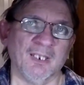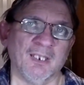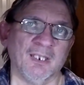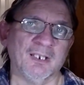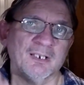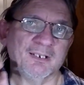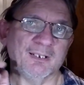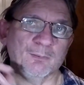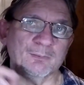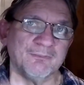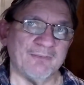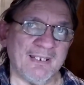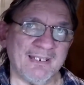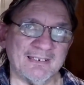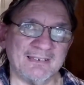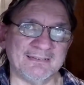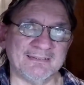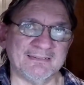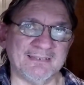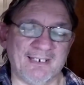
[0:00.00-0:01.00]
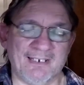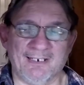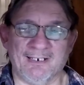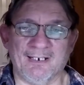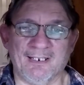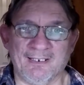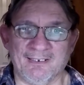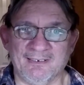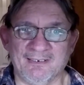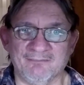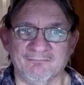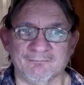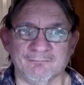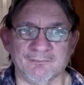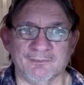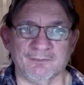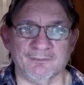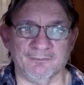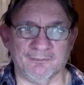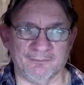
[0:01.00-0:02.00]
Now with that said, I have
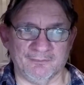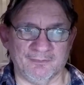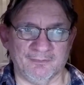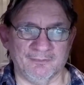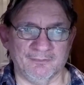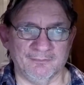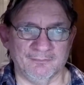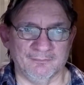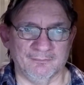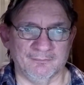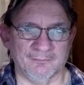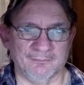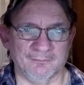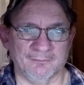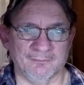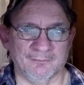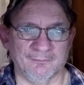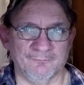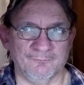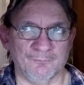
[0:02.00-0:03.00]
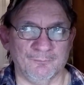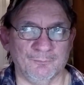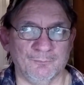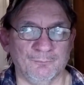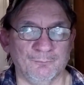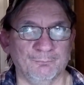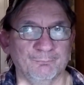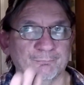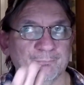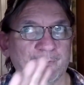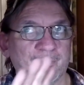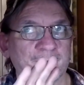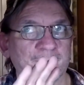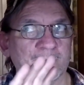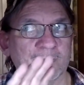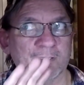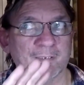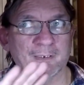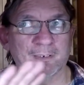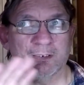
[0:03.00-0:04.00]
learned through a
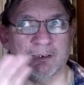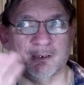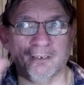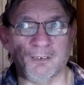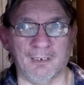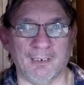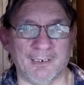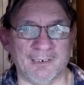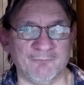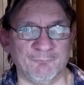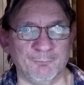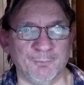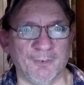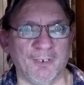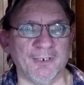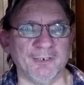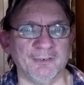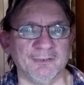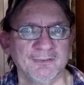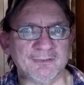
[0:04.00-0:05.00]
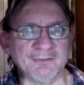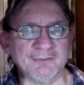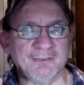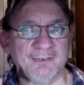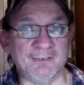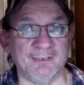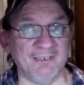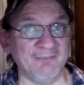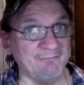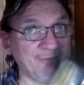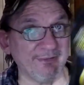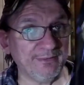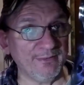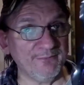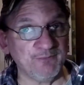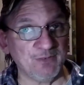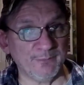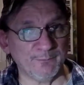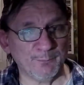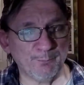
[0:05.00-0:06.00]
lot of products, and even
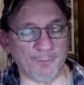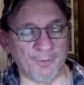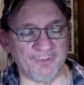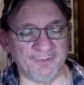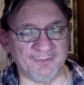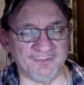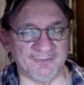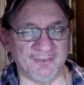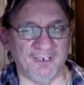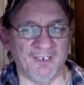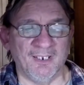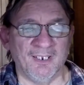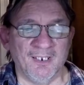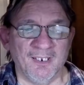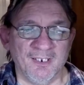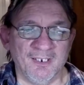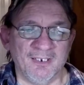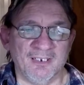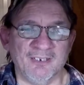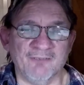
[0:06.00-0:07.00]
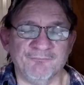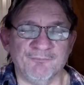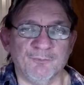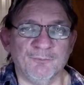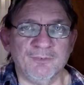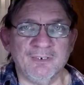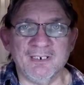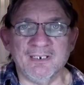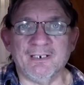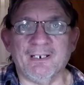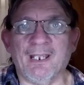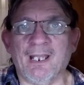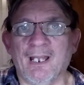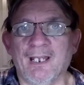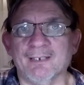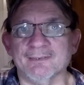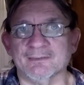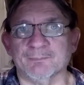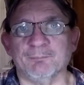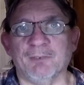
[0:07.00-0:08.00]
Lithium's products, if you get a high
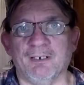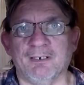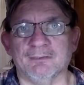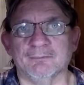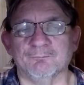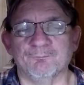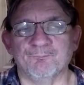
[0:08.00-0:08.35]
spot,